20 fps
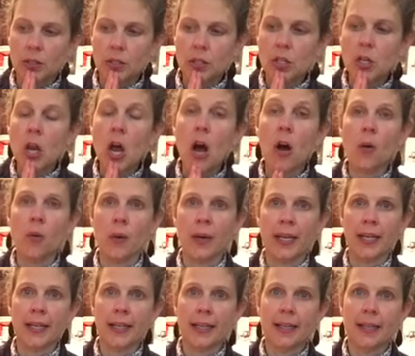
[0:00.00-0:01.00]

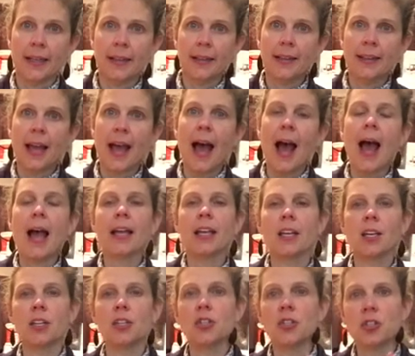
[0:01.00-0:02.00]
knowing that I
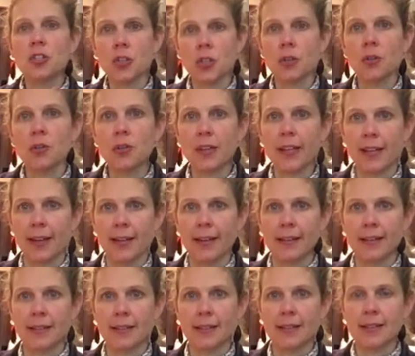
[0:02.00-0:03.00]
could do
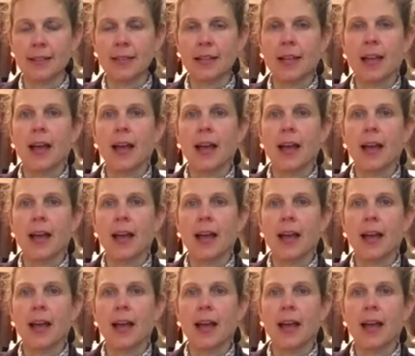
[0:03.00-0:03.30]
this